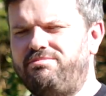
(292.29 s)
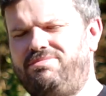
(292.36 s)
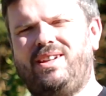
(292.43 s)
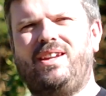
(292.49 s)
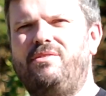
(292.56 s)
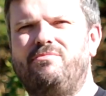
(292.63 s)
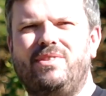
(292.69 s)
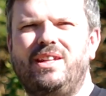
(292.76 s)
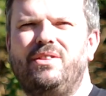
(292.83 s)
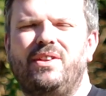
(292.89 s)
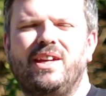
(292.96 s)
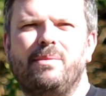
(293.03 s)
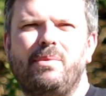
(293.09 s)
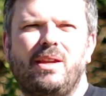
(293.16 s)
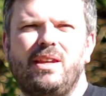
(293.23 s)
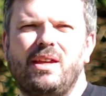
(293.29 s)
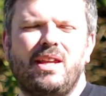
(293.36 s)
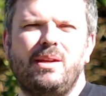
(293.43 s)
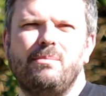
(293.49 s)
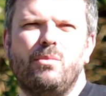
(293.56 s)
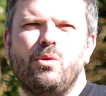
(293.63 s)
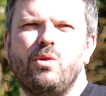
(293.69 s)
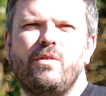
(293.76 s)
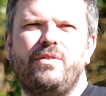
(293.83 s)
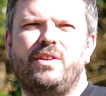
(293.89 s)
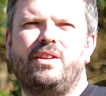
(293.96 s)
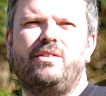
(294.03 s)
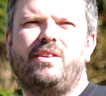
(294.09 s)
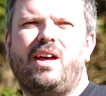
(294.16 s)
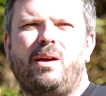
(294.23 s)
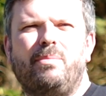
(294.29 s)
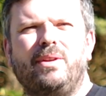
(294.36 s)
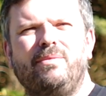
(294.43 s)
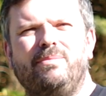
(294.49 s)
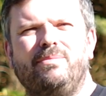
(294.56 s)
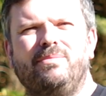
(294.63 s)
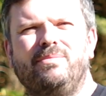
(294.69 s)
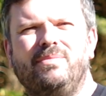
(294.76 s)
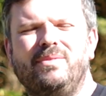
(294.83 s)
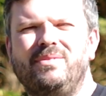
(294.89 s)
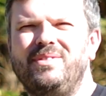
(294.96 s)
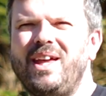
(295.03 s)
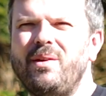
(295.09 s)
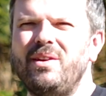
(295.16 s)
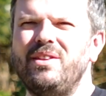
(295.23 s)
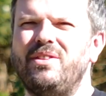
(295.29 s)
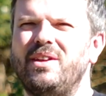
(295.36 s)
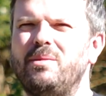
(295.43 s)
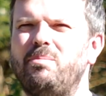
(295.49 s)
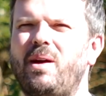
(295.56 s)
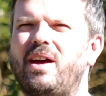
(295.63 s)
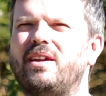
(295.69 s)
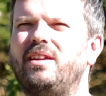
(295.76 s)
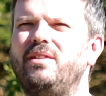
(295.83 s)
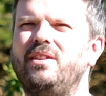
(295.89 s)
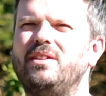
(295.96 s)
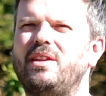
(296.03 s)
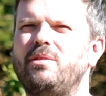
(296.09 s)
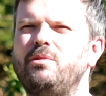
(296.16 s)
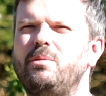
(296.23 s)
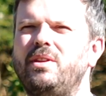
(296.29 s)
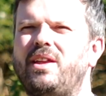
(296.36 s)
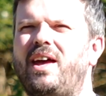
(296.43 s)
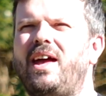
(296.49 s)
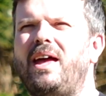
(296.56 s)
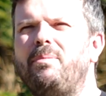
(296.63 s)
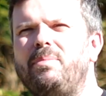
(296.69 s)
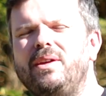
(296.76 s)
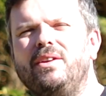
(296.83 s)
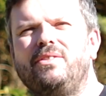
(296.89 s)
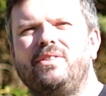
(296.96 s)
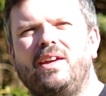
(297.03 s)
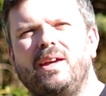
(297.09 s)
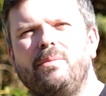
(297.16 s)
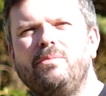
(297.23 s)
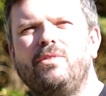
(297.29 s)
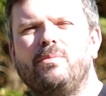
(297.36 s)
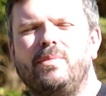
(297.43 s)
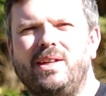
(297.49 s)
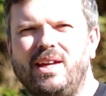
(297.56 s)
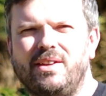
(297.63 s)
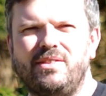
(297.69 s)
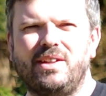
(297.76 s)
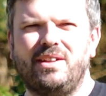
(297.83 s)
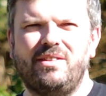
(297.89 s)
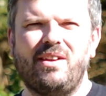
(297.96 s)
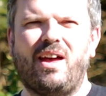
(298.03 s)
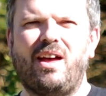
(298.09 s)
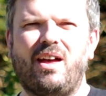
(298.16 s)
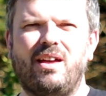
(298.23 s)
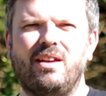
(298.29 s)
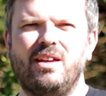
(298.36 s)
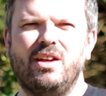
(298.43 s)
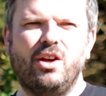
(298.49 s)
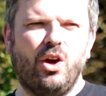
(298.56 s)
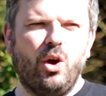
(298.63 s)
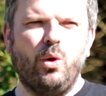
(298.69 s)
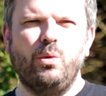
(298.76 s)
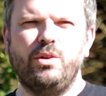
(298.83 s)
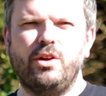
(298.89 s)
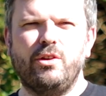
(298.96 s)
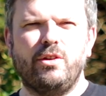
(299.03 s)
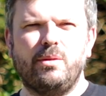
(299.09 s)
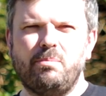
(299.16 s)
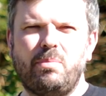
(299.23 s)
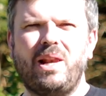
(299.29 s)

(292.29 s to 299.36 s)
I didn't really think about any more of the guitar, but now I think back, and I think that was one of the happiest times for me as a guitar owner and